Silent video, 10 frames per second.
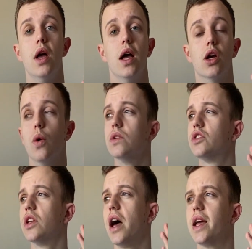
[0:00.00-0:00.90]
go
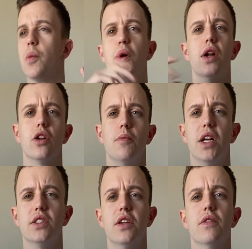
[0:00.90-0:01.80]
onto like a print on demand
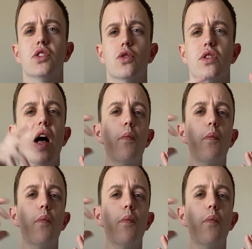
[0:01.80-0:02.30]
service such as like